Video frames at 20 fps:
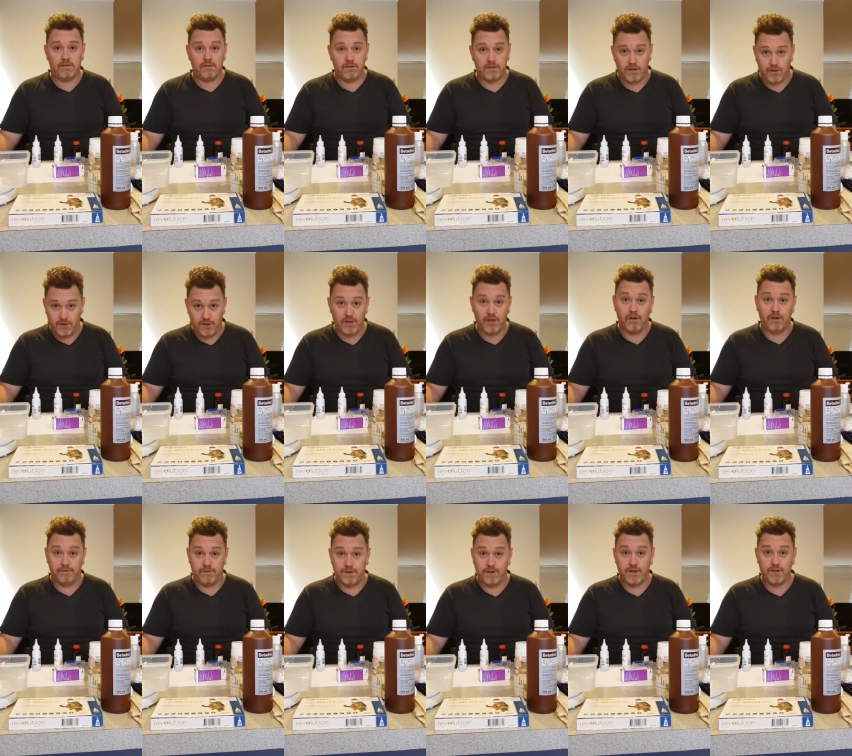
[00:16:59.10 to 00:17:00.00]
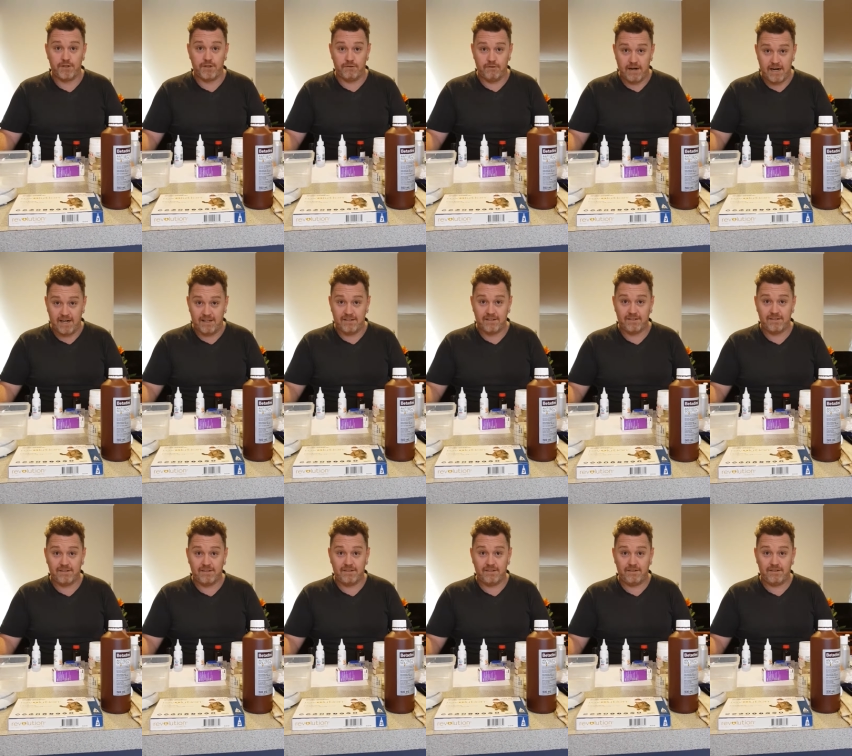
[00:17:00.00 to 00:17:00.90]
Don't overdose your
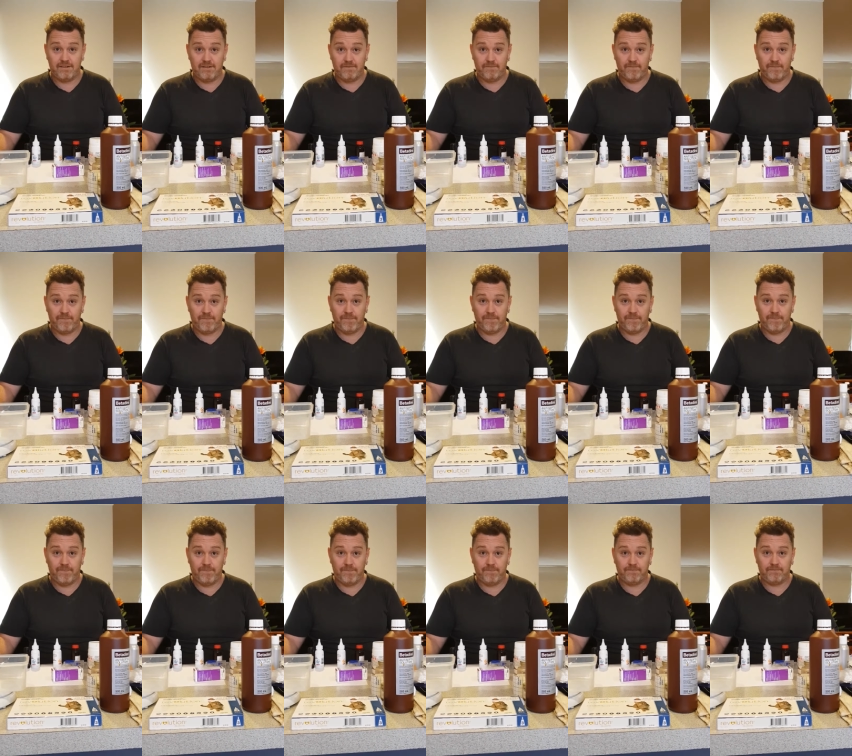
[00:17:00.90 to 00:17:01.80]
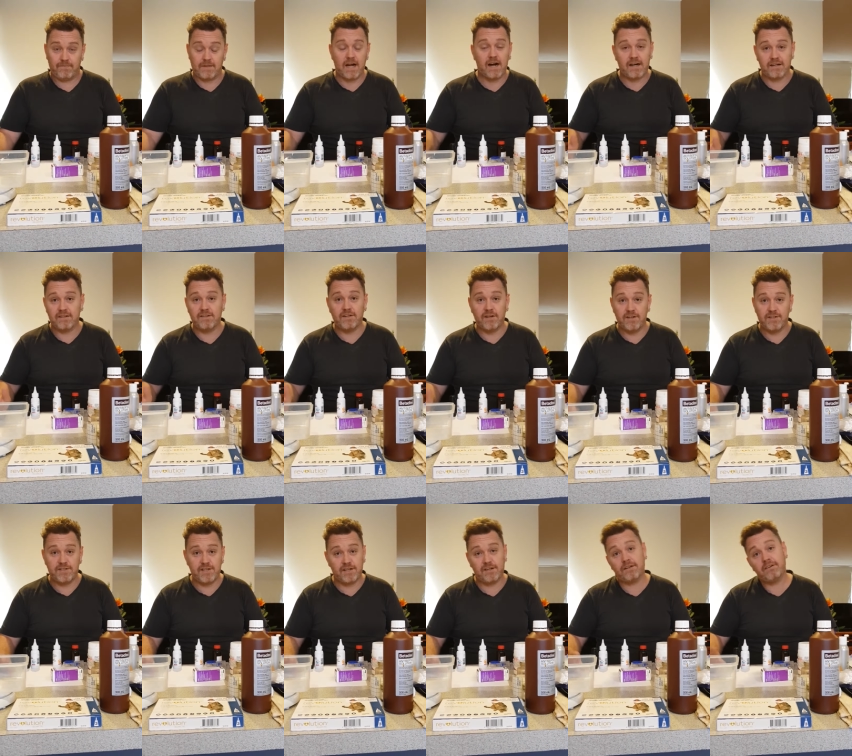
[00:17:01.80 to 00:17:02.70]
rats.
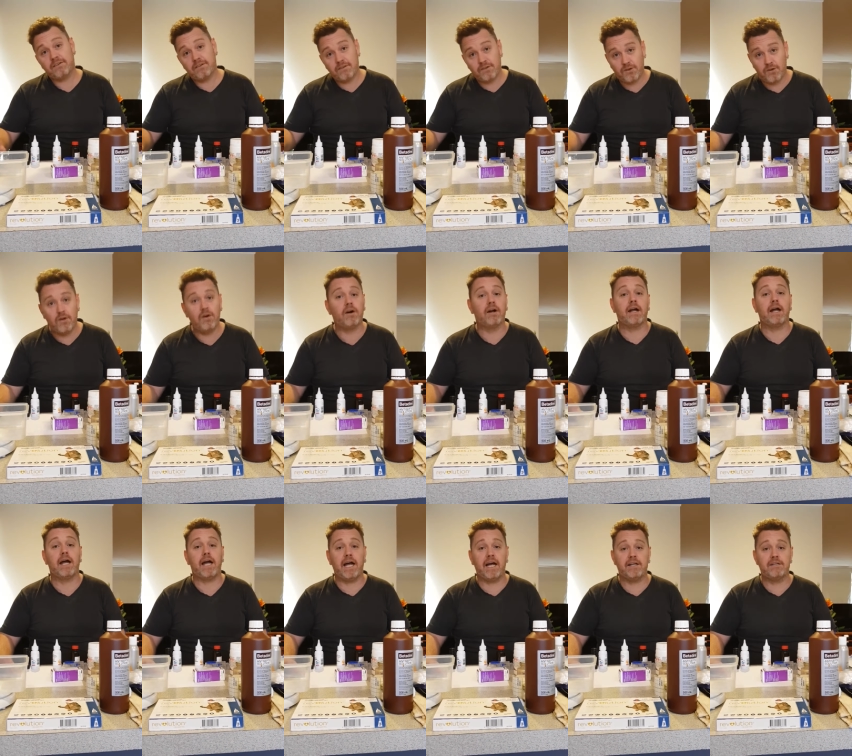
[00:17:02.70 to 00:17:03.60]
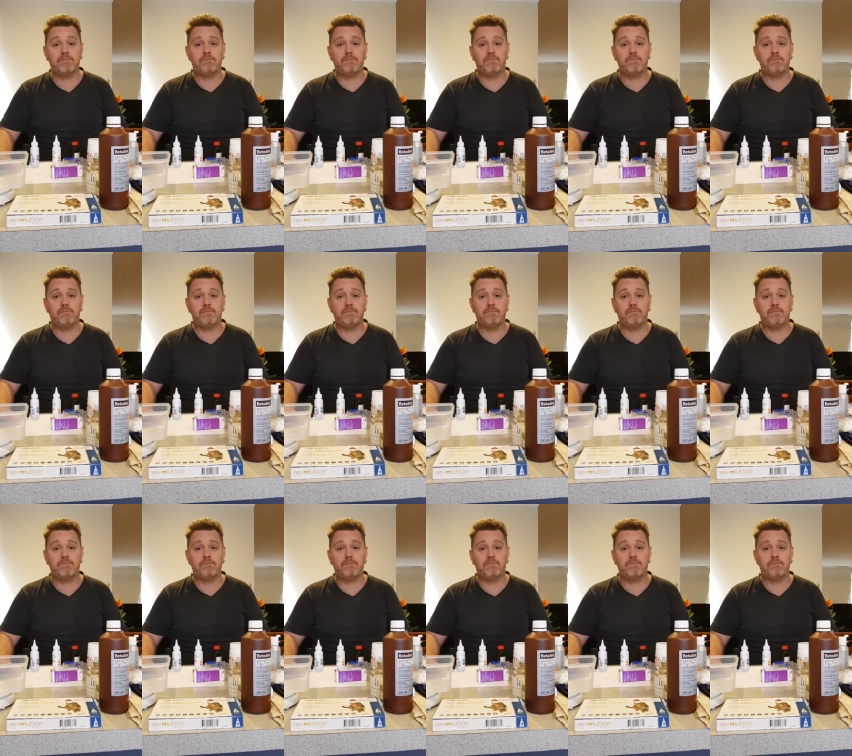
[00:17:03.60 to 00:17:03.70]
Underdosing, not as